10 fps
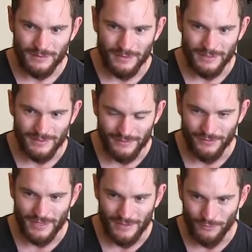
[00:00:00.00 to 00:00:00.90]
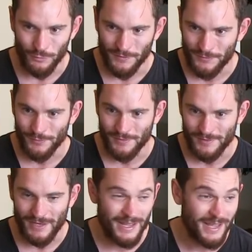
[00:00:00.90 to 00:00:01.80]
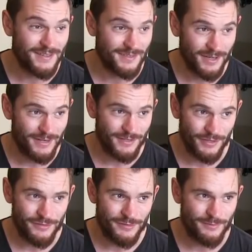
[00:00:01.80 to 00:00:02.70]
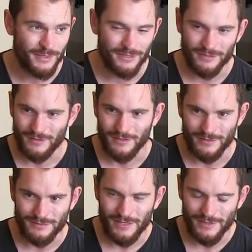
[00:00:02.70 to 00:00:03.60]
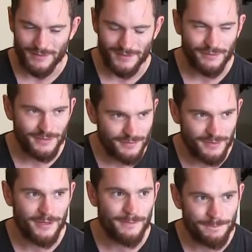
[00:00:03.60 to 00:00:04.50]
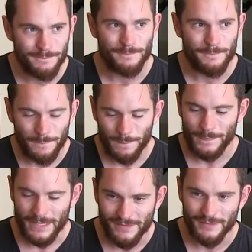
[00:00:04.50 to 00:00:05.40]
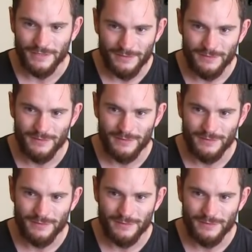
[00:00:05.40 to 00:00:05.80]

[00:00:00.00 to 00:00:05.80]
like you've got to have all the sources at hand to kind of go. Hmm. But mm. yeah, you can start one straight up. Yeah, easily.